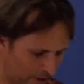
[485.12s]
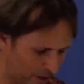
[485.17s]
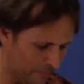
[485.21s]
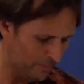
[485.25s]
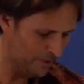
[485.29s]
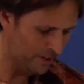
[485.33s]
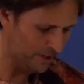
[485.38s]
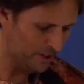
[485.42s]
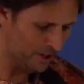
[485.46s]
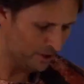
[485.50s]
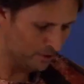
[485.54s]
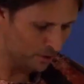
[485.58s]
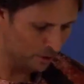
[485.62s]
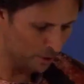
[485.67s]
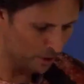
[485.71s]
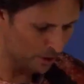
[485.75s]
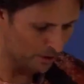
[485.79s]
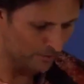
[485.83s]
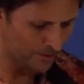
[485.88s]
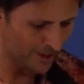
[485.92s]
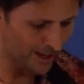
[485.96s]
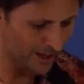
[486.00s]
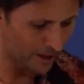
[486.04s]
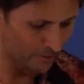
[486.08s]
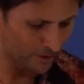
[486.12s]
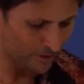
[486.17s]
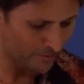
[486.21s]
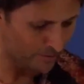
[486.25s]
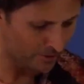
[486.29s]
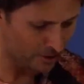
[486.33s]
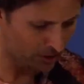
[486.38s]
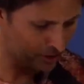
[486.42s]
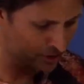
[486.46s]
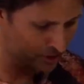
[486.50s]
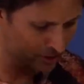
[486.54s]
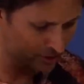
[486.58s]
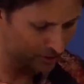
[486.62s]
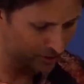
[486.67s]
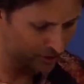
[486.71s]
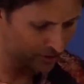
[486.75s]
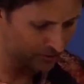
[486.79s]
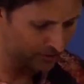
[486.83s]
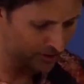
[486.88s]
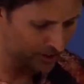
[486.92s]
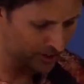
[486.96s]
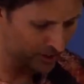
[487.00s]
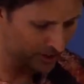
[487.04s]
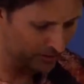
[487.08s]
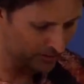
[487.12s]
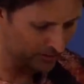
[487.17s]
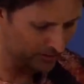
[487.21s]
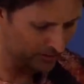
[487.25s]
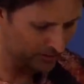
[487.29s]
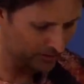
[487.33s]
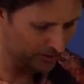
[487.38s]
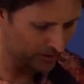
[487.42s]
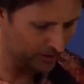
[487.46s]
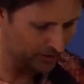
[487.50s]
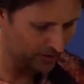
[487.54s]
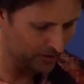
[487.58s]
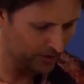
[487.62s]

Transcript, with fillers: remember that all of our refusal to forgive